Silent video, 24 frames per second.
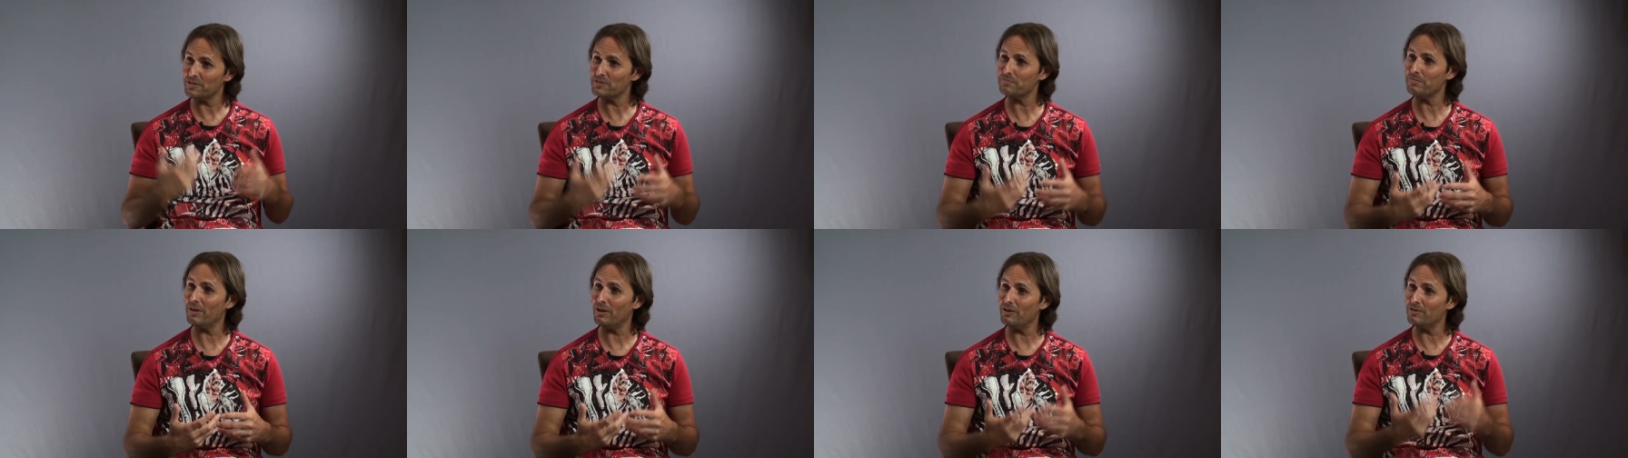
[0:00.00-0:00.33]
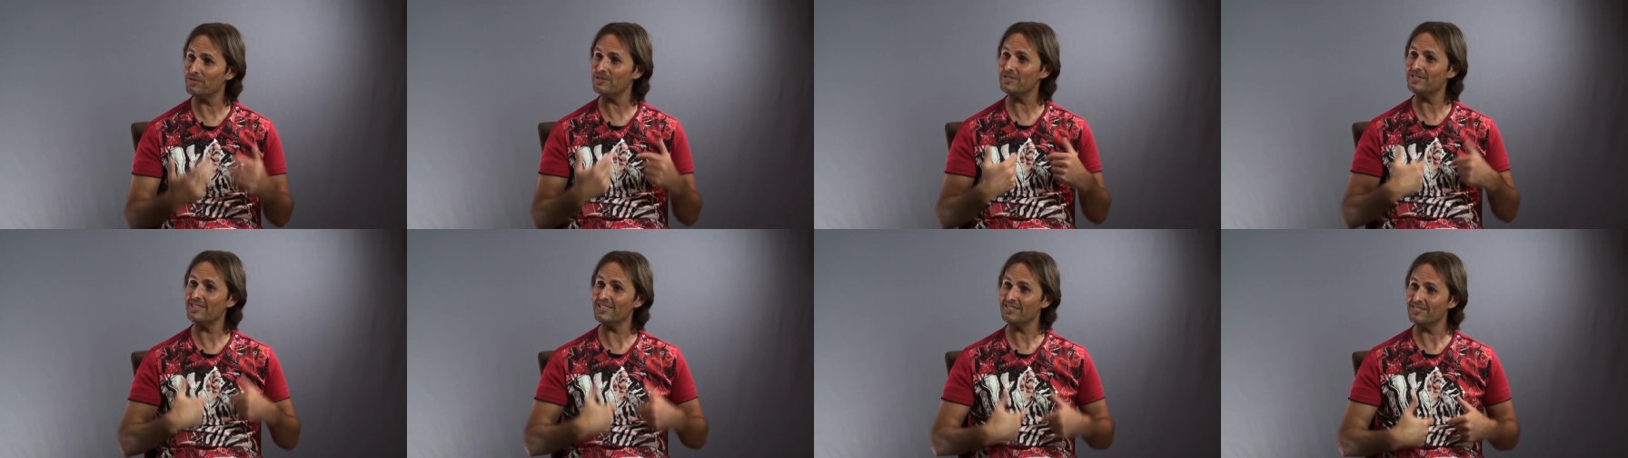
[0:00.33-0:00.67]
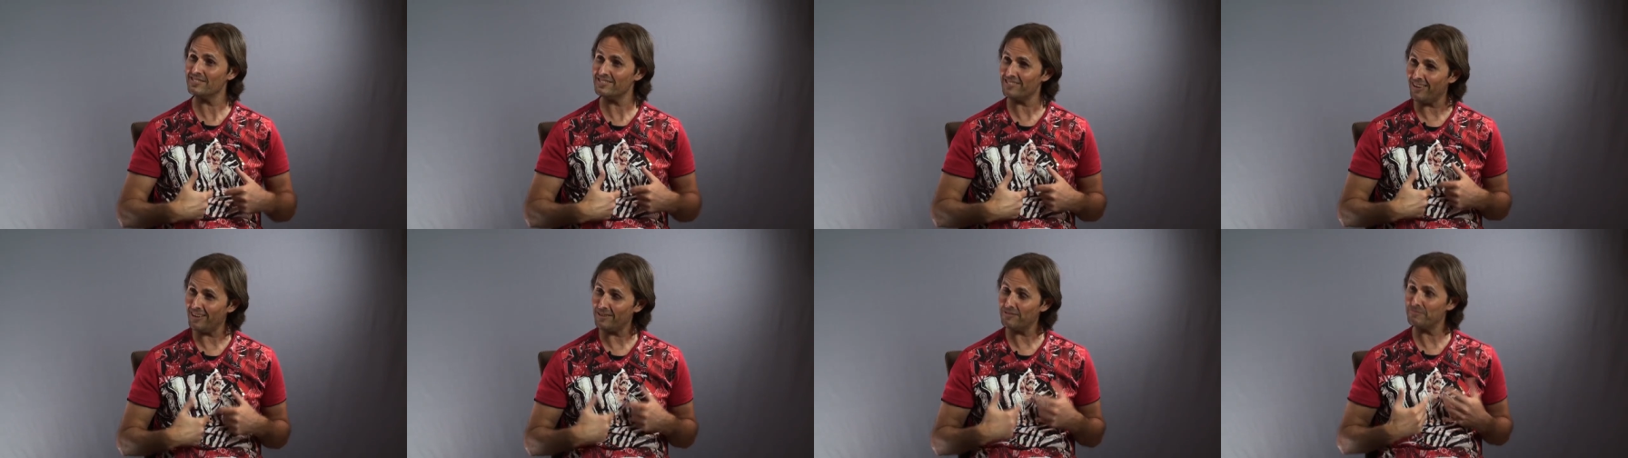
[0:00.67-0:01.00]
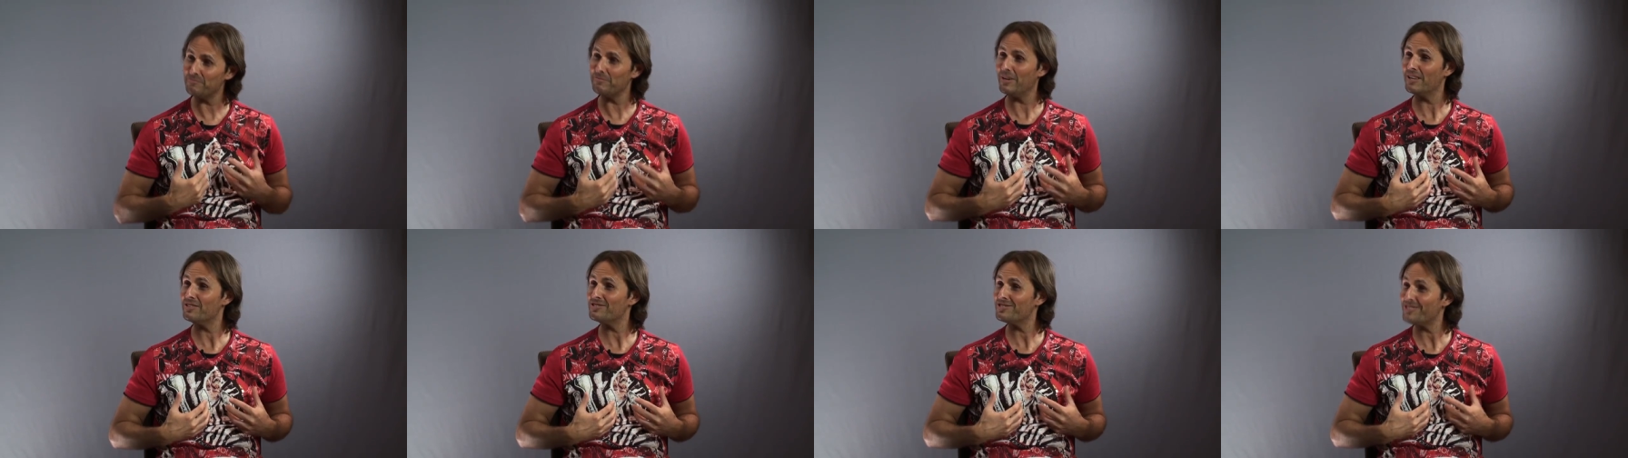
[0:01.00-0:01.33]
exposed inside
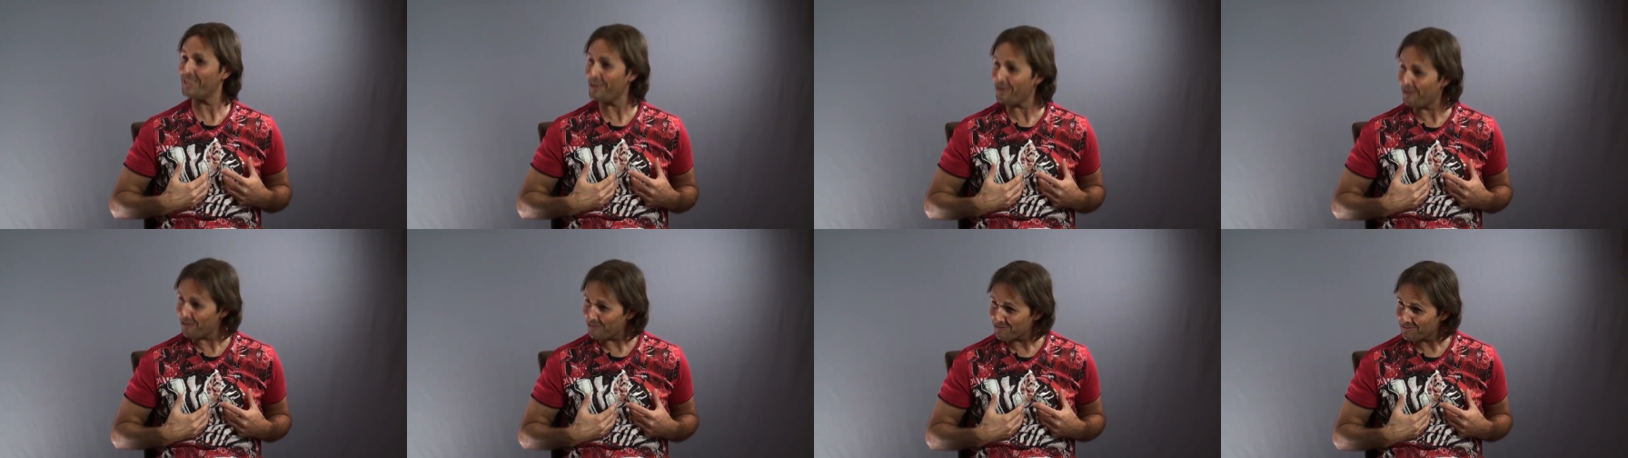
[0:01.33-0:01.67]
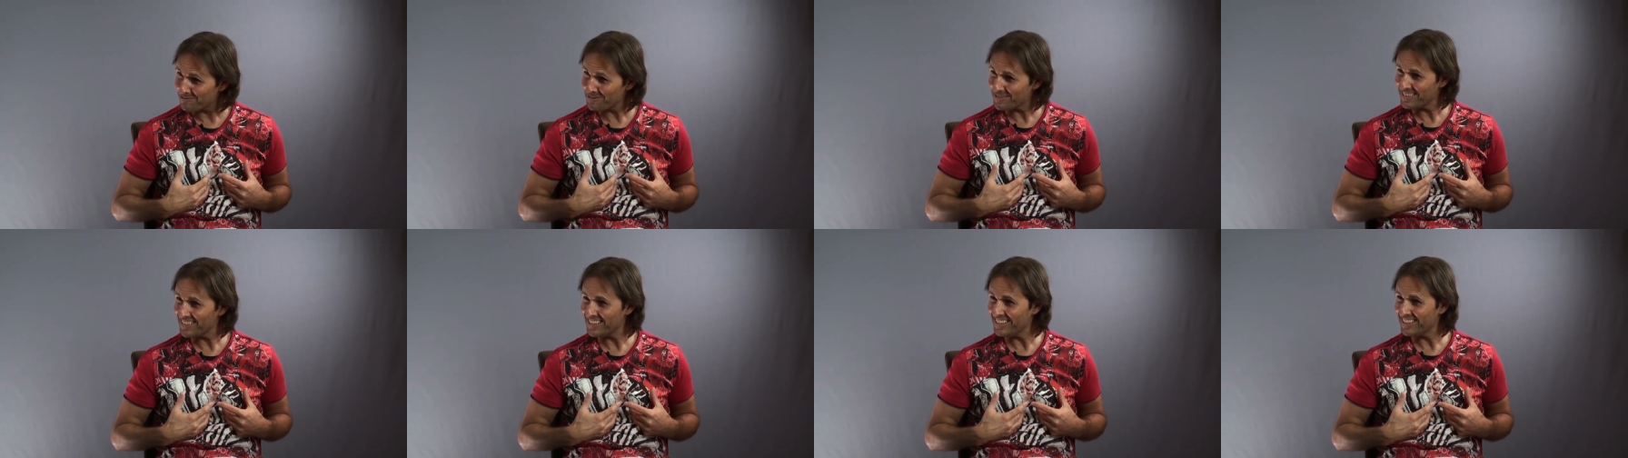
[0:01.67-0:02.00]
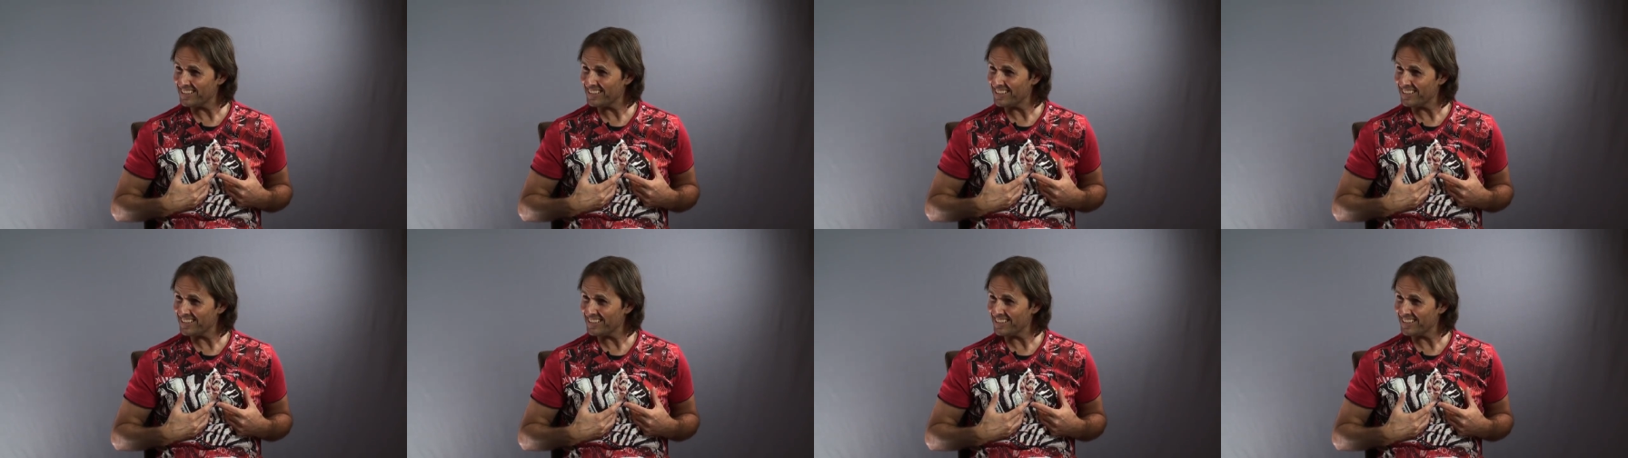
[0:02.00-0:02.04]
of myself.